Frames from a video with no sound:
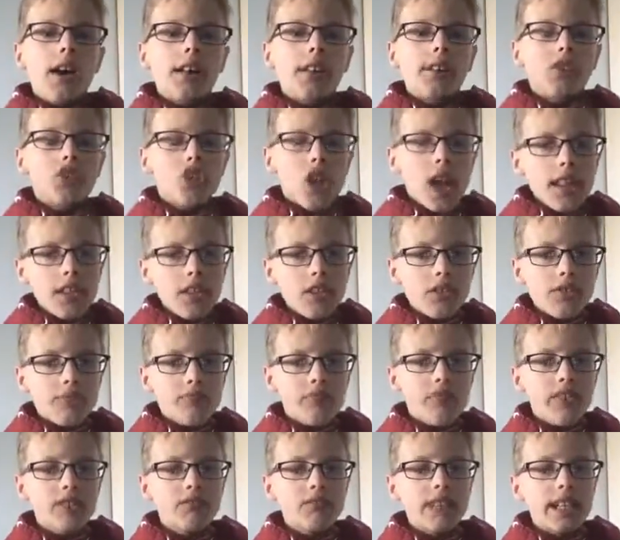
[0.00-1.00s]
The trend of
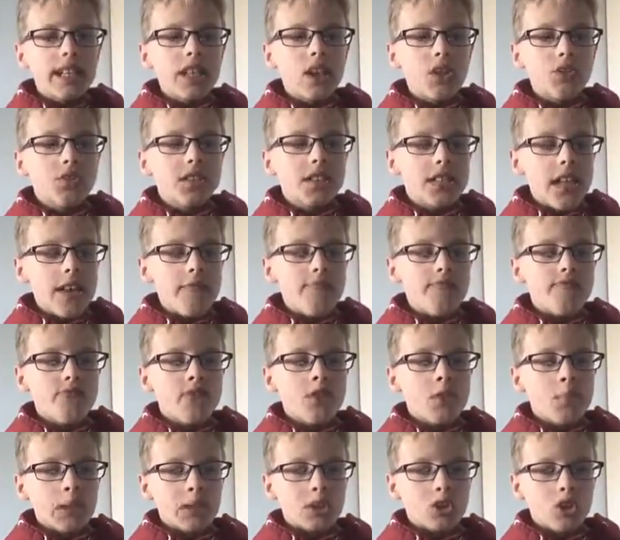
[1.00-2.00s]
the Red Nose Day
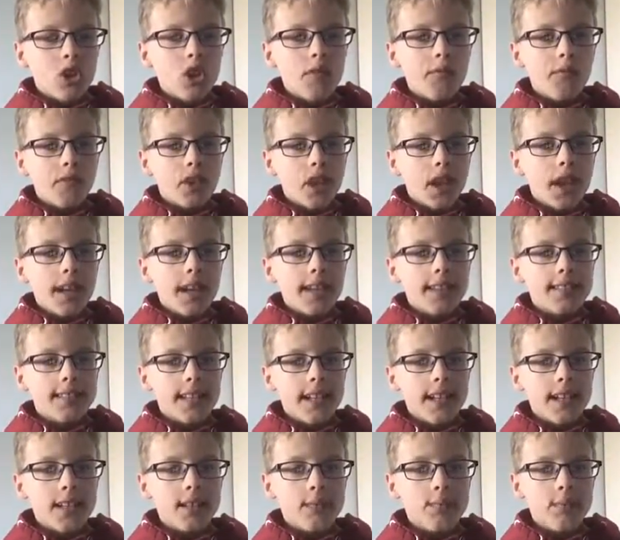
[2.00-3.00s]
special off, guys,
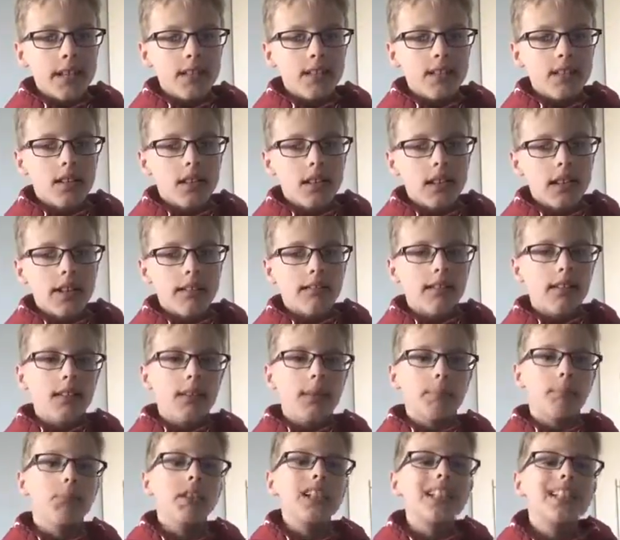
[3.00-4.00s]
is basically... Right,
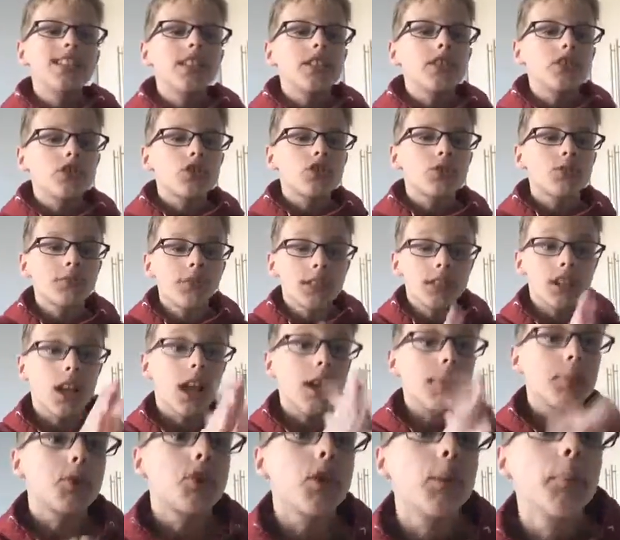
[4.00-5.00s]
please finish the special
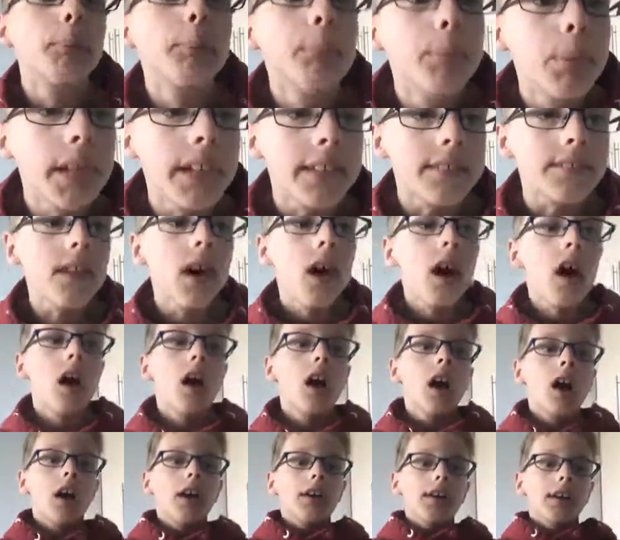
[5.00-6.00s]
episode, please.
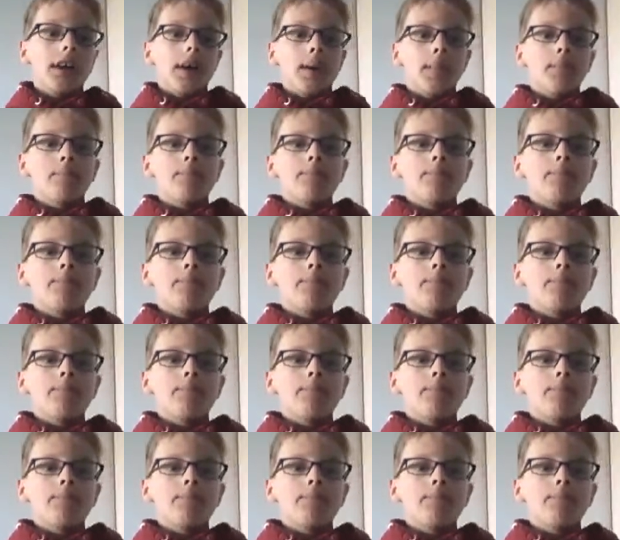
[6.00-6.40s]
Yeah.